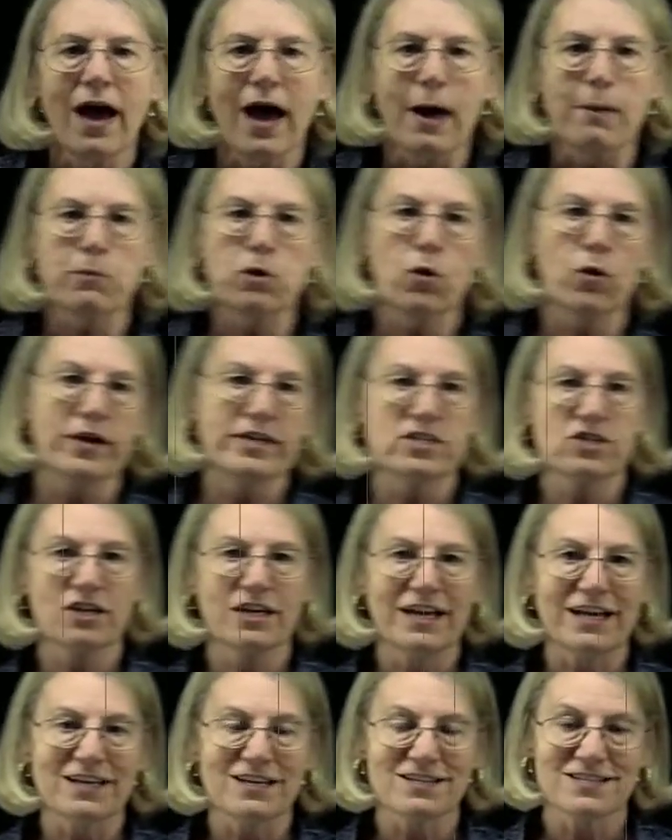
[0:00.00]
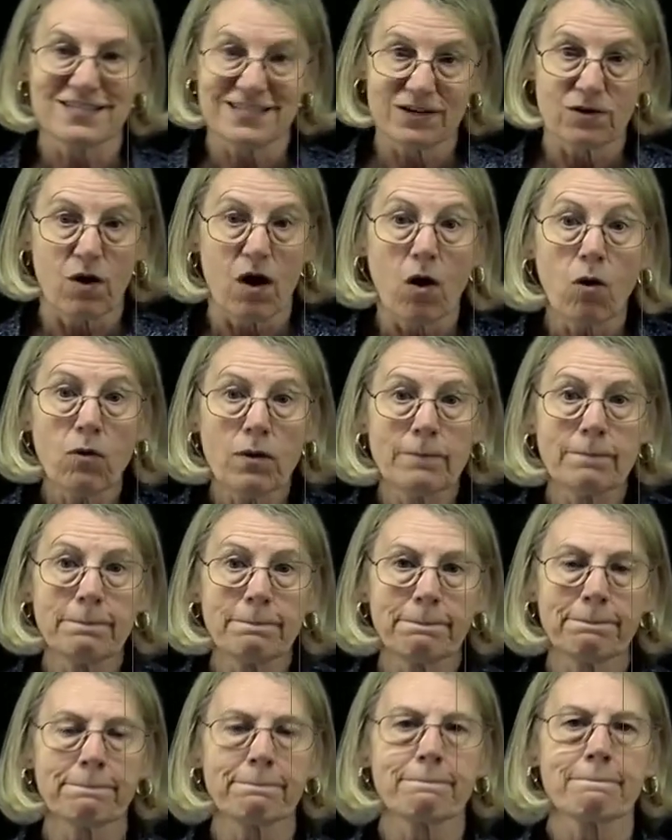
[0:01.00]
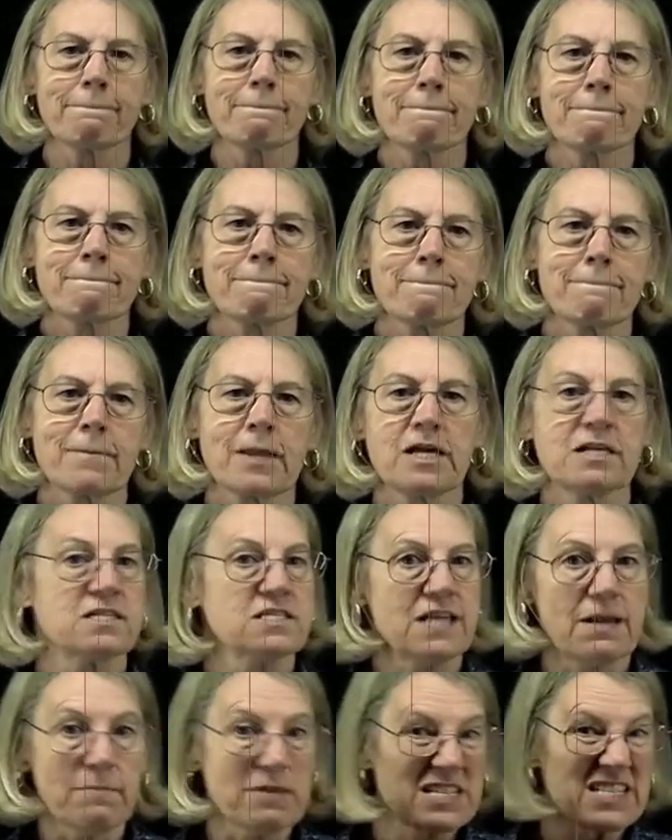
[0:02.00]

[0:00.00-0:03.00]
I'm going to get 0. Same